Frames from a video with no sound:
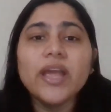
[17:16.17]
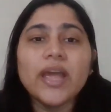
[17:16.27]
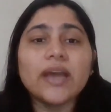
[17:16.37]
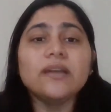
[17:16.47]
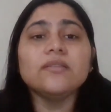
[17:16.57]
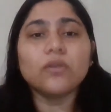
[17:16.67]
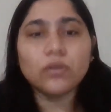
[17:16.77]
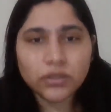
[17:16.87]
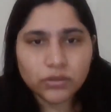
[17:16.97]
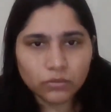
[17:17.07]
And
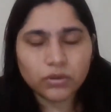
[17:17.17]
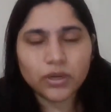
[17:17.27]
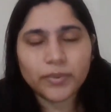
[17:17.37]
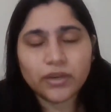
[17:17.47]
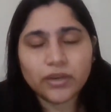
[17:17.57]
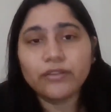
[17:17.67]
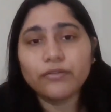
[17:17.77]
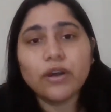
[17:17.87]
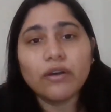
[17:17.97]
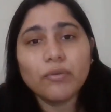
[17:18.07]
also,
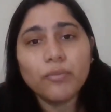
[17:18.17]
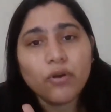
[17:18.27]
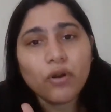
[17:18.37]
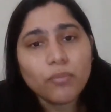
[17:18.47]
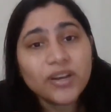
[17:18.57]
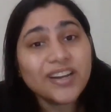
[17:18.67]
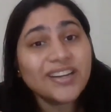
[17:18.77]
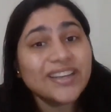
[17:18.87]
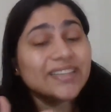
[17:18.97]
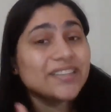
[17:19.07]
if you have a
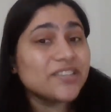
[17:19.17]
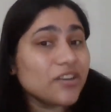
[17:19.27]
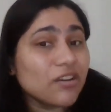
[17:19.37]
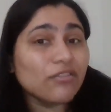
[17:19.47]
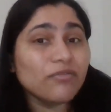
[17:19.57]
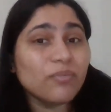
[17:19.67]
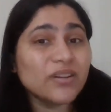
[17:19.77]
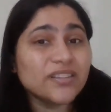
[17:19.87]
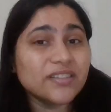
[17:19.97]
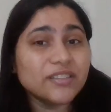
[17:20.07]
prominent history of
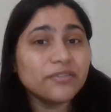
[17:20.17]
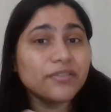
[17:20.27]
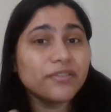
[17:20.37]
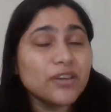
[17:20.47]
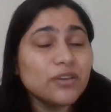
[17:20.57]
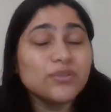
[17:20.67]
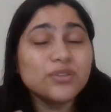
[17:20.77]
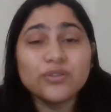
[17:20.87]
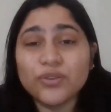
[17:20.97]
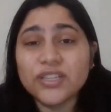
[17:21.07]
positive review
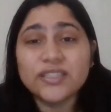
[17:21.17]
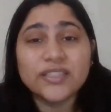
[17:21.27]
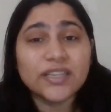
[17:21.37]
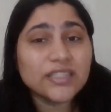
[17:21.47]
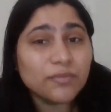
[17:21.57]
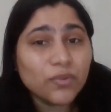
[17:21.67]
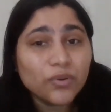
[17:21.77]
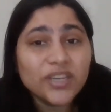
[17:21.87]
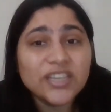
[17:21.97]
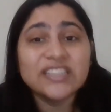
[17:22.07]
stories,
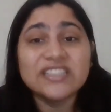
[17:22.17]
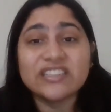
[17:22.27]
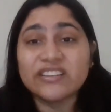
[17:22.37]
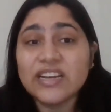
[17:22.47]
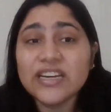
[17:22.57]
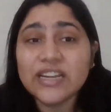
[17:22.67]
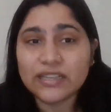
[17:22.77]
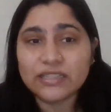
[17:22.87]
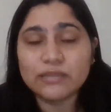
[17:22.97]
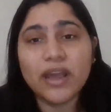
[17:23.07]
testimonials,
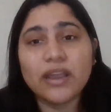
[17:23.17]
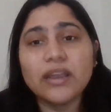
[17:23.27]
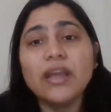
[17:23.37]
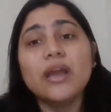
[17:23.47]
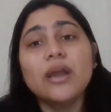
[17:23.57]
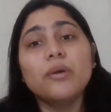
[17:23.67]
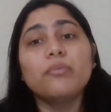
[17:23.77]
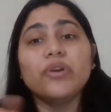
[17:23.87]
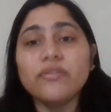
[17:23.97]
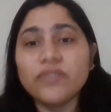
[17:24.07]
ratings by
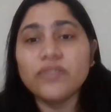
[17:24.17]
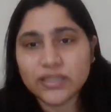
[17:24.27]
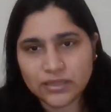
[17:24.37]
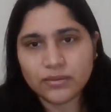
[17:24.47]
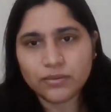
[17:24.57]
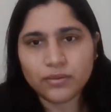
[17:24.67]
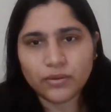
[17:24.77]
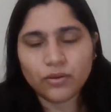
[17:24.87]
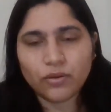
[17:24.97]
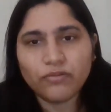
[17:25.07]
previous
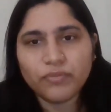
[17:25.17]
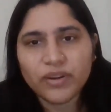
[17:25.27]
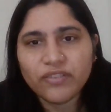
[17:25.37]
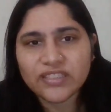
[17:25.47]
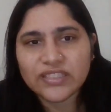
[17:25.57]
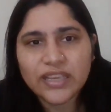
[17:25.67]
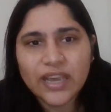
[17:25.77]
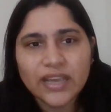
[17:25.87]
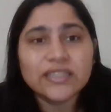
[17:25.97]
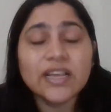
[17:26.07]

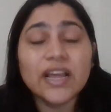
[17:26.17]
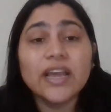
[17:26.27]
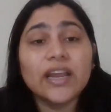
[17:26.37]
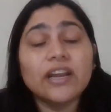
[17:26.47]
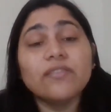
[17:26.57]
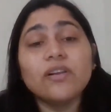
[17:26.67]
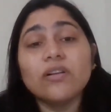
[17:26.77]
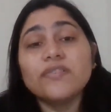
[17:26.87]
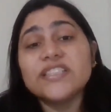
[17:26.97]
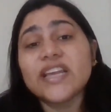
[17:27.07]
gigs, it will
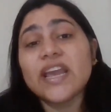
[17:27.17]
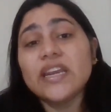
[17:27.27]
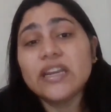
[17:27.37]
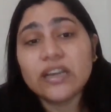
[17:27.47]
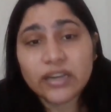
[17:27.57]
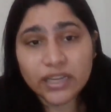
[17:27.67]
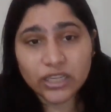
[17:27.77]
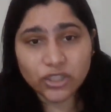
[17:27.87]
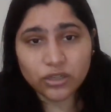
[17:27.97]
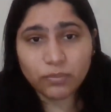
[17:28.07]
always
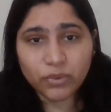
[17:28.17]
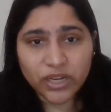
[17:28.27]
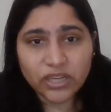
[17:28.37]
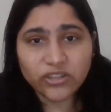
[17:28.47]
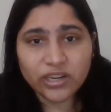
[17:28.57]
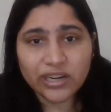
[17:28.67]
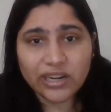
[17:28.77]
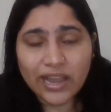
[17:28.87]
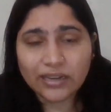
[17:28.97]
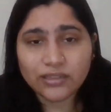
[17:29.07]
encourage potential
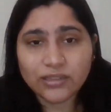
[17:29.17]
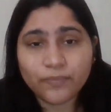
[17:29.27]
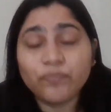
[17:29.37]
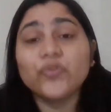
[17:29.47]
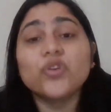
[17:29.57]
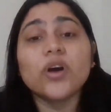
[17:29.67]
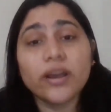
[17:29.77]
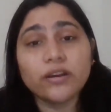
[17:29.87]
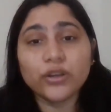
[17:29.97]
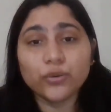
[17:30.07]
clients to
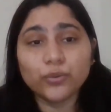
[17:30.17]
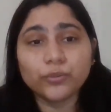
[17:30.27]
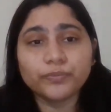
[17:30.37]
hire you.